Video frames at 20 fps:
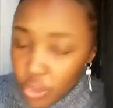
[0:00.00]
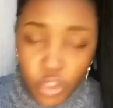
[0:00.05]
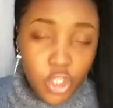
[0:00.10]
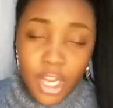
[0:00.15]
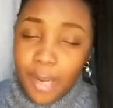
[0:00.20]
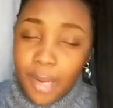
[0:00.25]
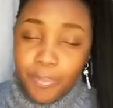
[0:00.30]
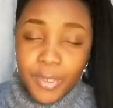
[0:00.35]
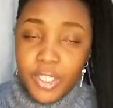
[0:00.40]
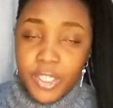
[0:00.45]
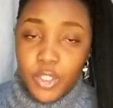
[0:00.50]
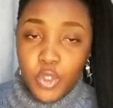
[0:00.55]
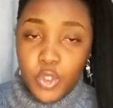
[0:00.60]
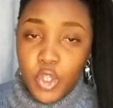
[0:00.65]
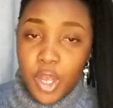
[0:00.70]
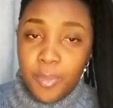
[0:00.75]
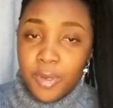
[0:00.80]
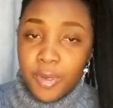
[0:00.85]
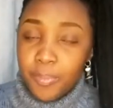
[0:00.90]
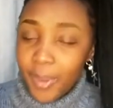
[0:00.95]
should not be
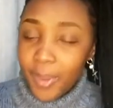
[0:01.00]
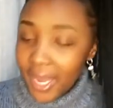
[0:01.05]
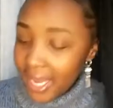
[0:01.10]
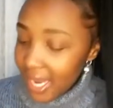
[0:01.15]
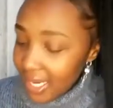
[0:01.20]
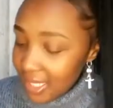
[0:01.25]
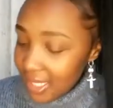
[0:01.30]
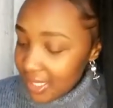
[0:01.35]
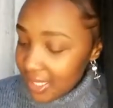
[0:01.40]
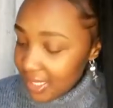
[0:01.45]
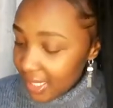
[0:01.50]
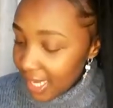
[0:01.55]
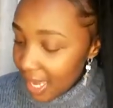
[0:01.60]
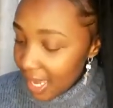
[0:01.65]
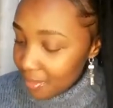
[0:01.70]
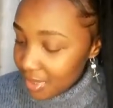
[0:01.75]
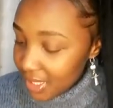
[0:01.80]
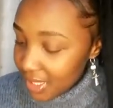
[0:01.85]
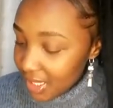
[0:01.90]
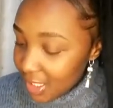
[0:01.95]
determined by any
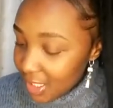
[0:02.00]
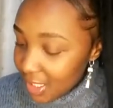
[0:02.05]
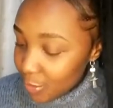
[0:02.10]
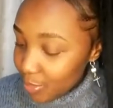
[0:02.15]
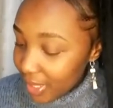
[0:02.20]
circumstances,